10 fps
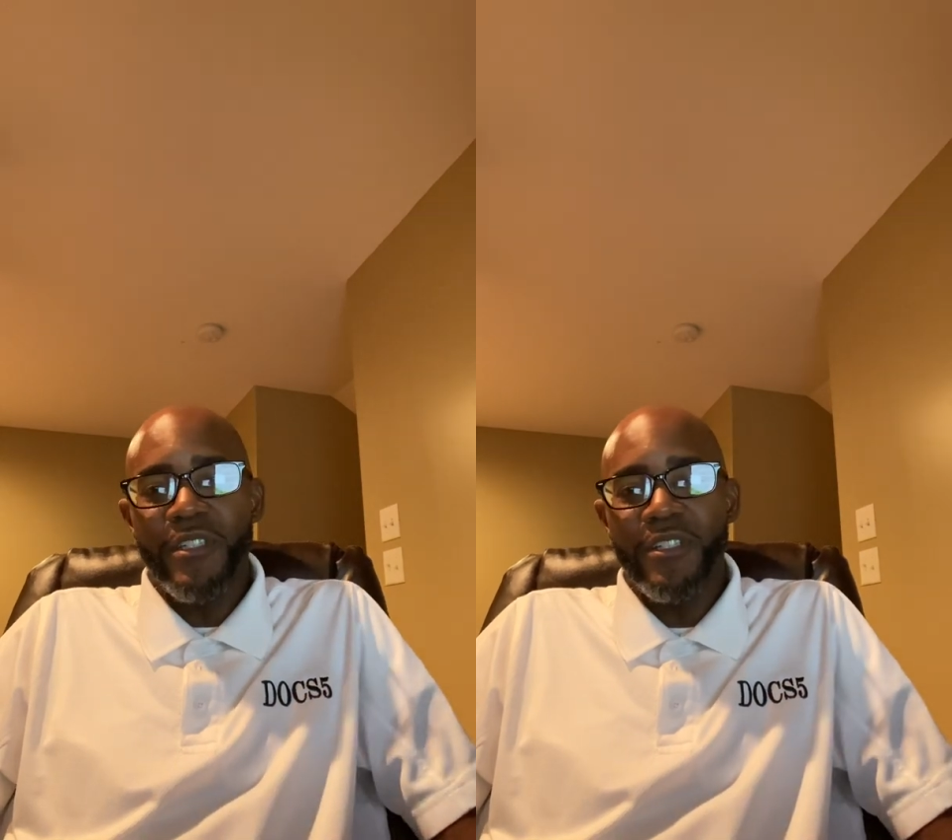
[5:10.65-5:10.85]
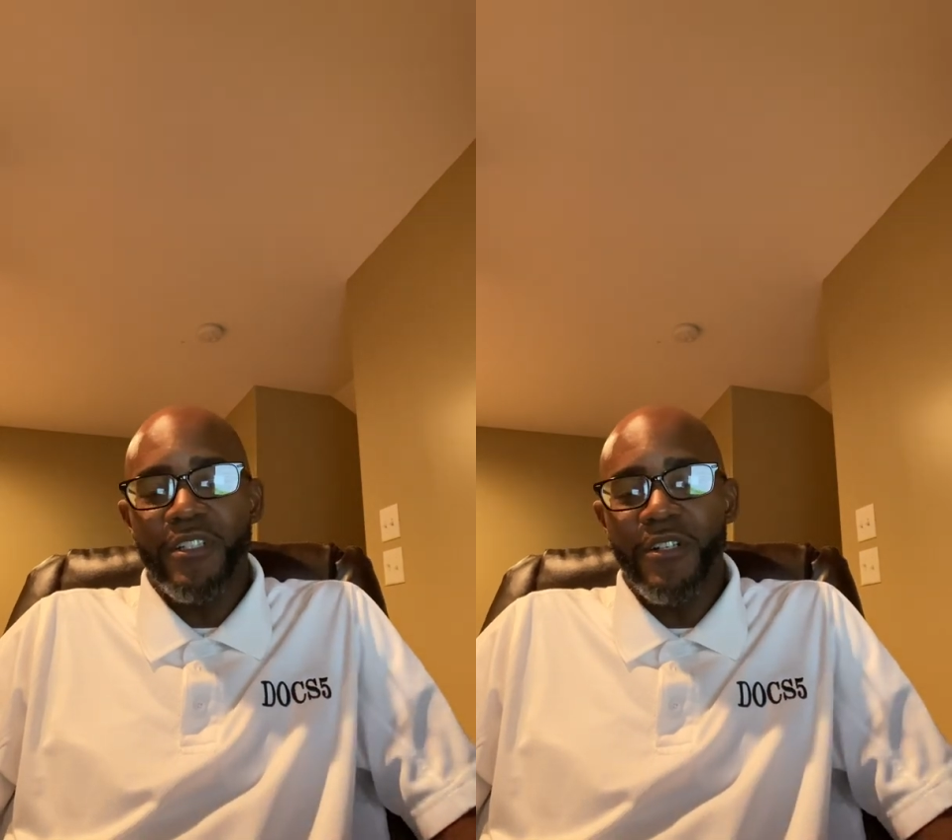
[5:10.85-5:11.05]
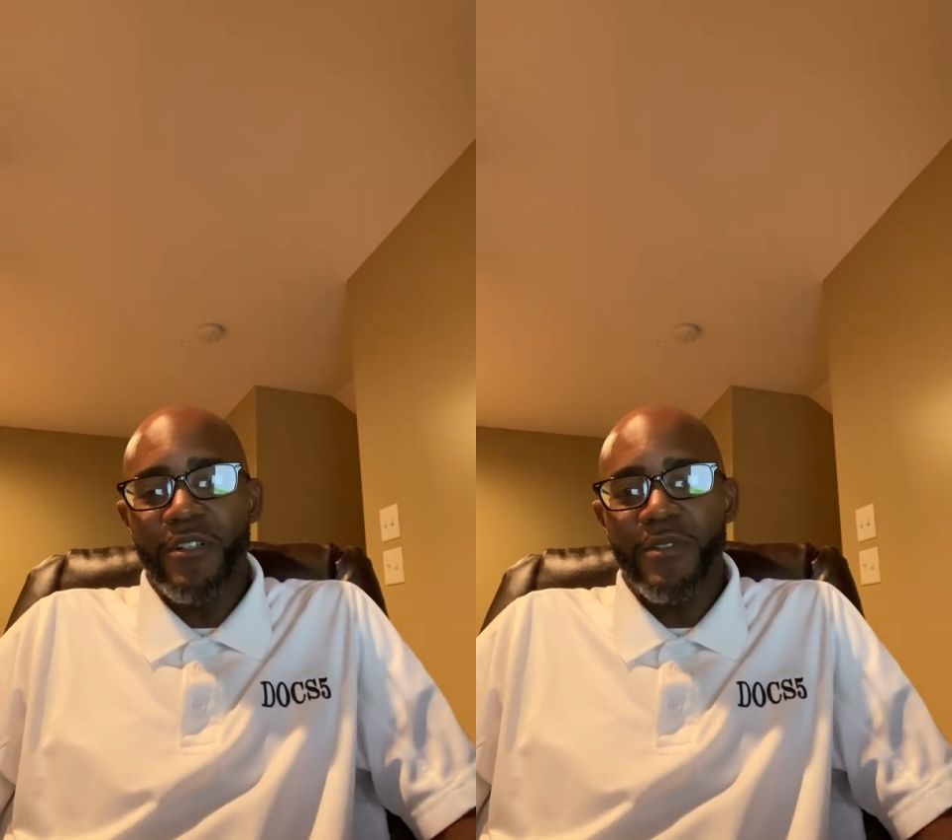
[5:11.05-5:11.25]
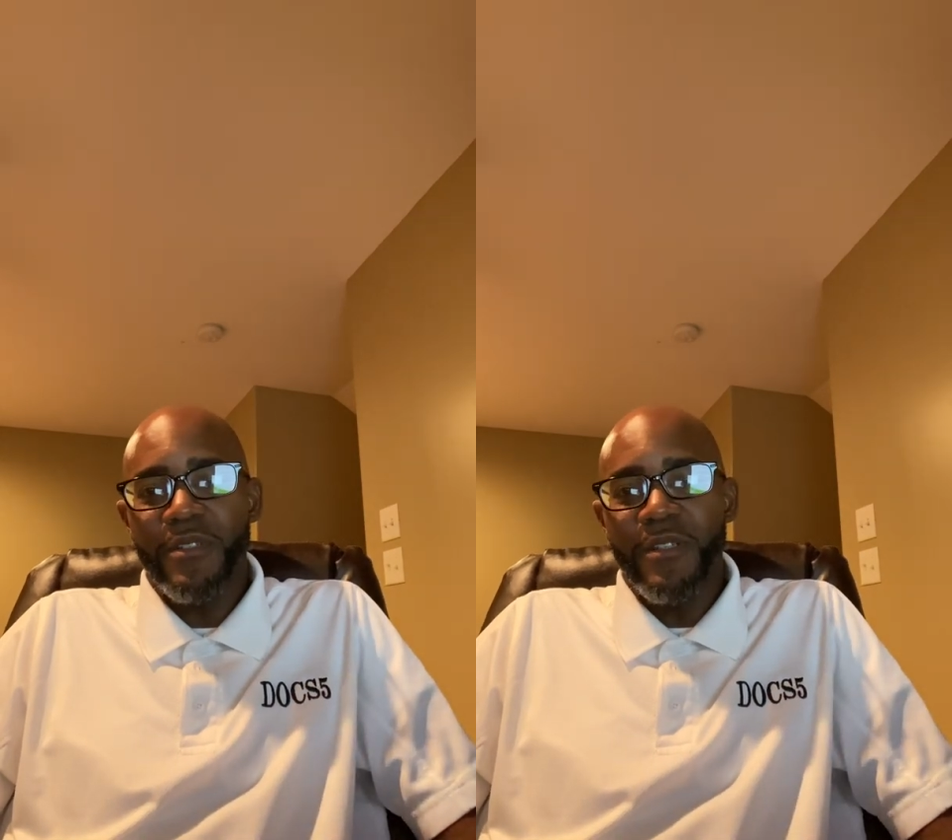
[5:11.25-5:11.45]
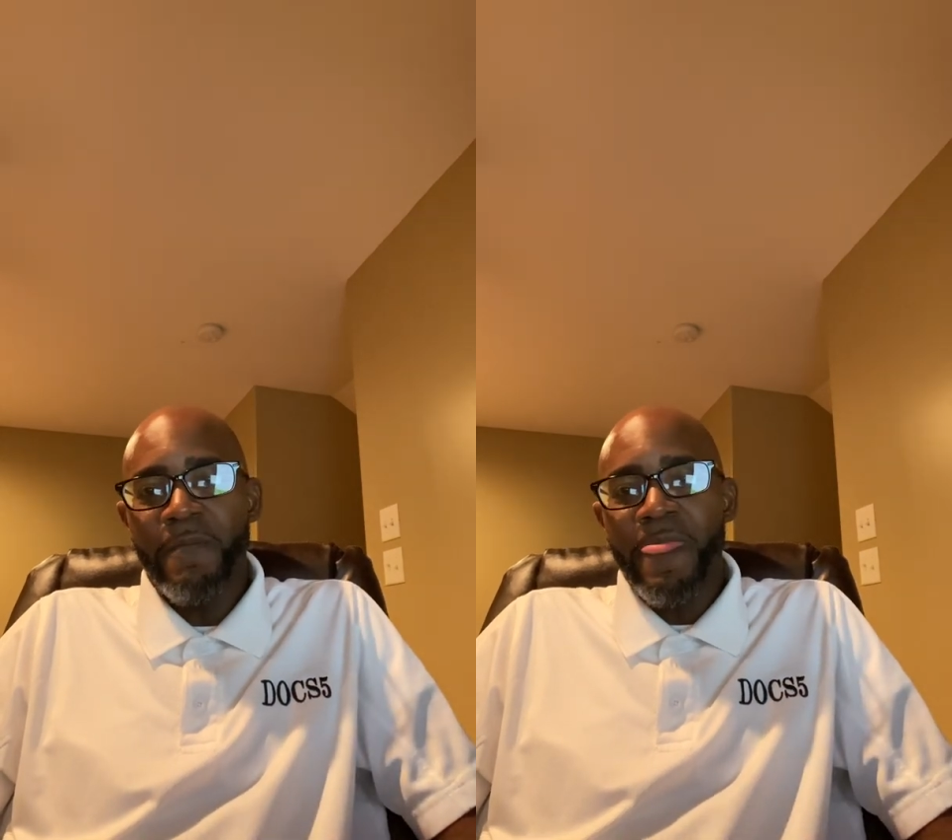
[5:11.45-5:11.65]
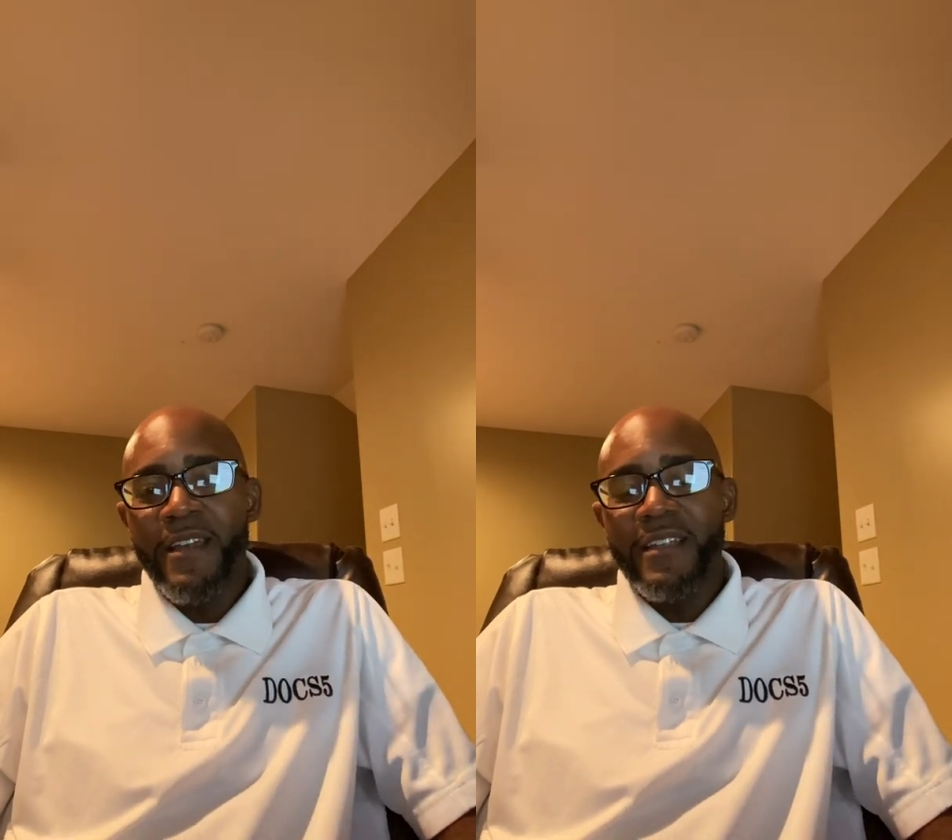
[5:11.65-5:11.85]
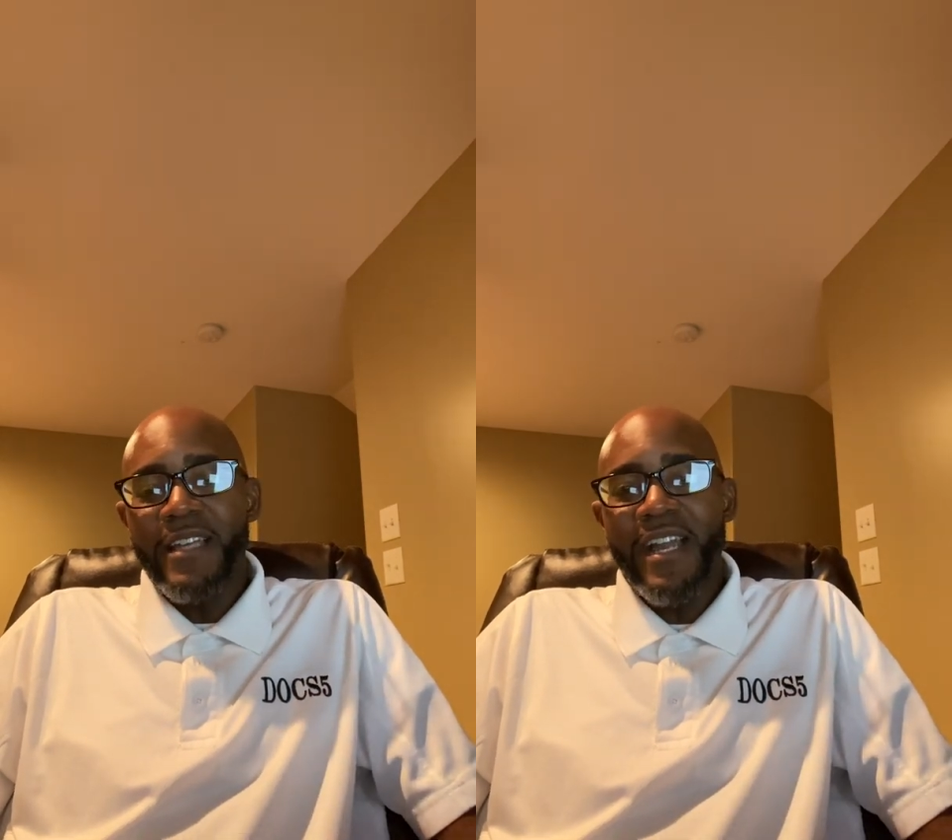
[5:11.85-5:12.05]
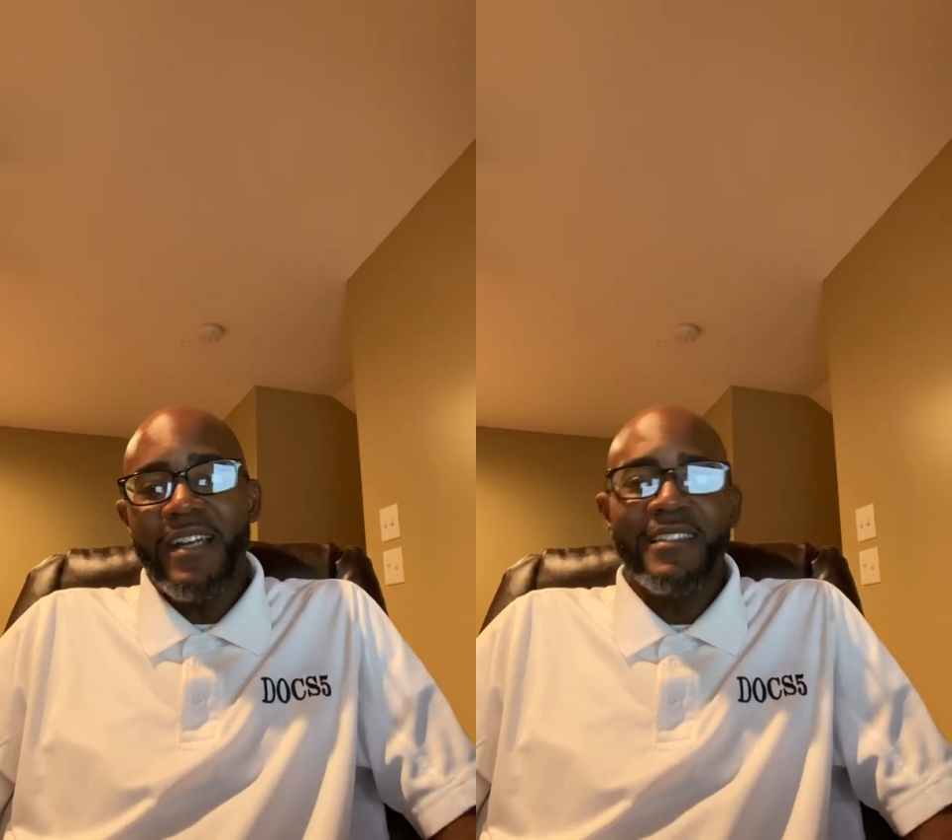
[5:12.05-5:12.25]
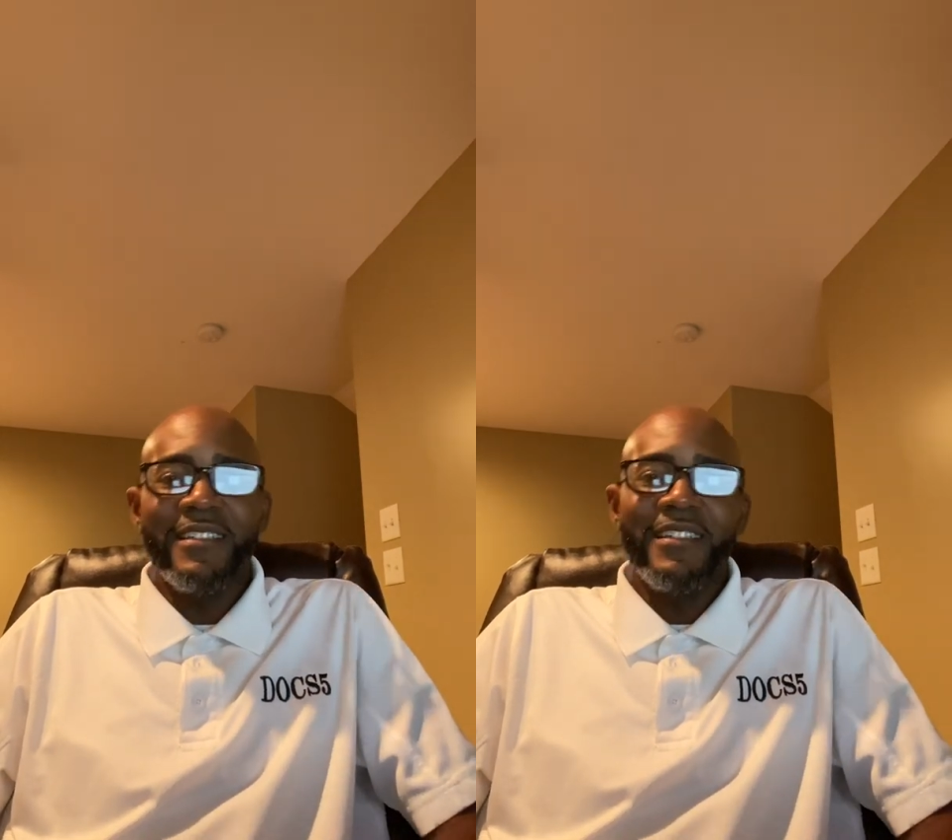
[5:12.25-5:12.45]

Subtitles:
and girls. Guys,